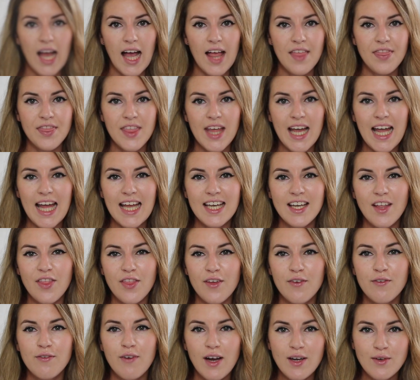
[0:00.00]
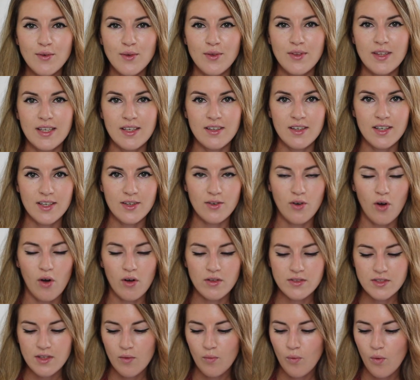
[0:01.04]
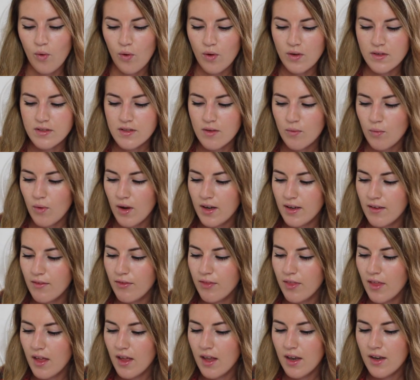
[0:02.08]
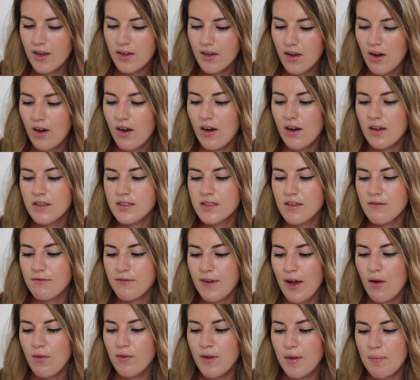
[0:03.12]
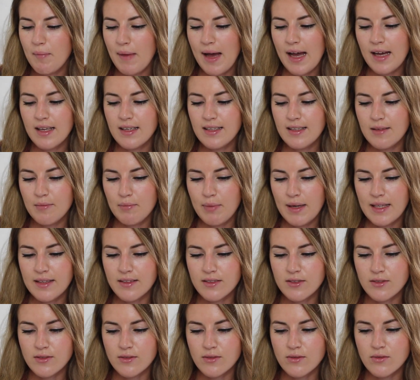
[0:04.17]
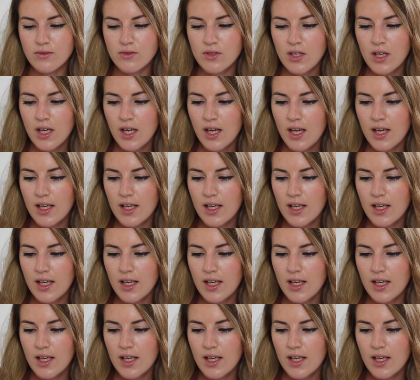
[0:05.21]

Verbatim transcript: and then the final thing I got was one of the NARS Velvet Matte Lip Pencils